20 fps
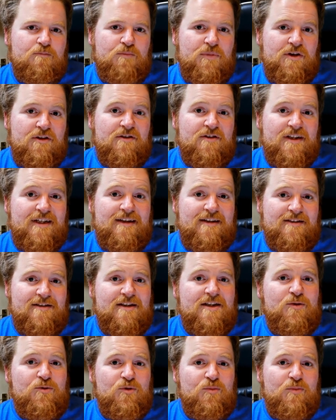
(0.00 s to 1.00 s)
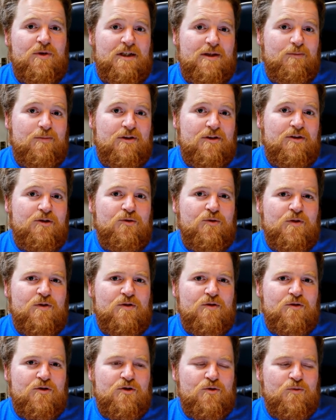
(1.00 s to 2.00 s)
bigger things that I wouldn't be able to do on
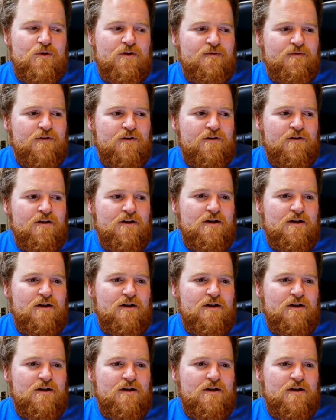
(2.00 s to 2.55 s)
social welfare.